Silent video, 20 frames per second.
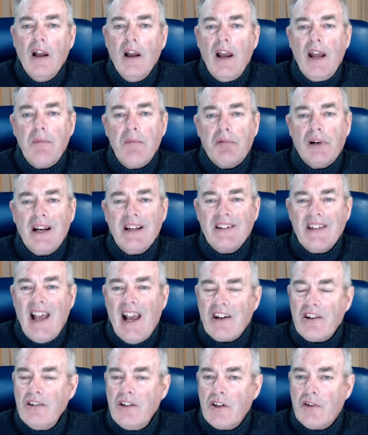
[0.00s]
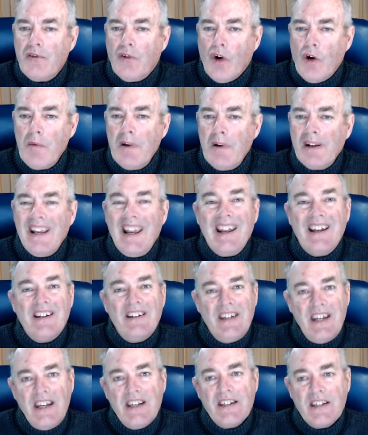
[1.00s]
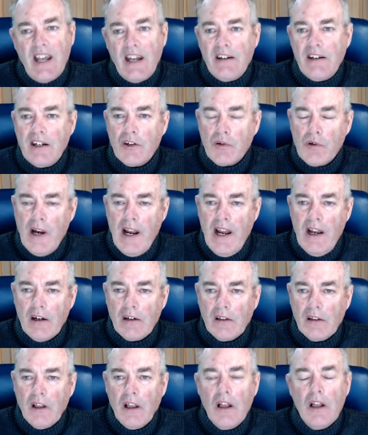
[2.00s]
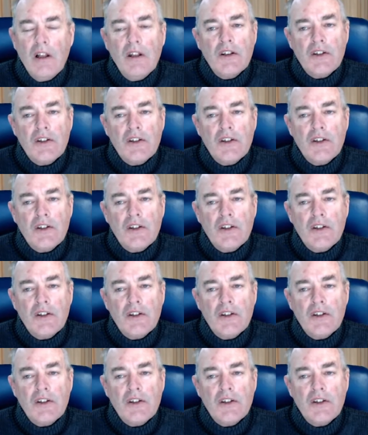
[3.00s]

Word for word: and price action is forming a descending triangle,